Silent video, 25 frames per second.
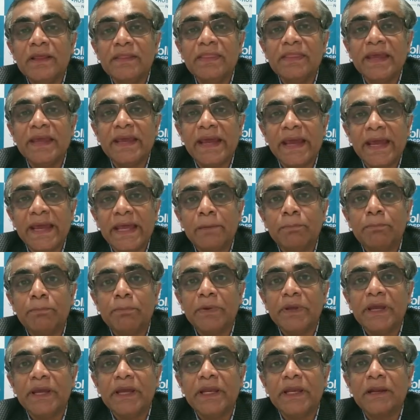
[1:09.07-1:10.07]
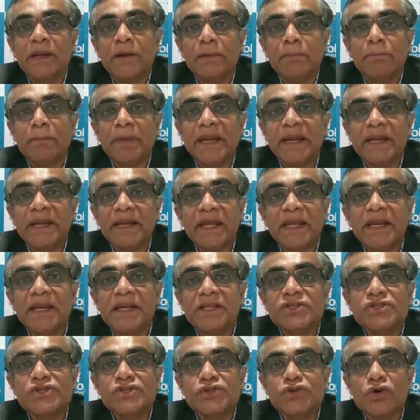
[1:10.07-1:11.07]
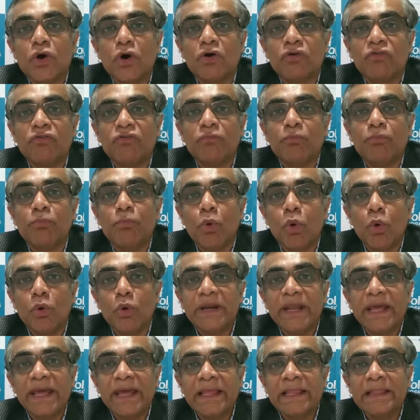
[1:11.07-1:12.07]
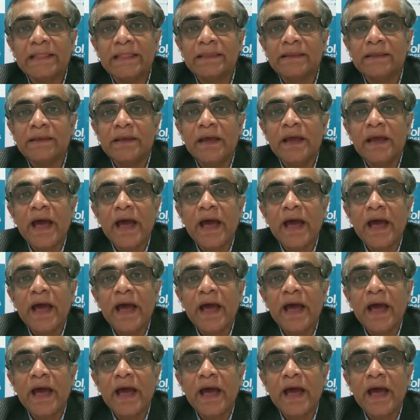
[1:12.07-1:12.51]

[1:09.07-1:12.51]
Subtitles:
They help in maintenance of bone health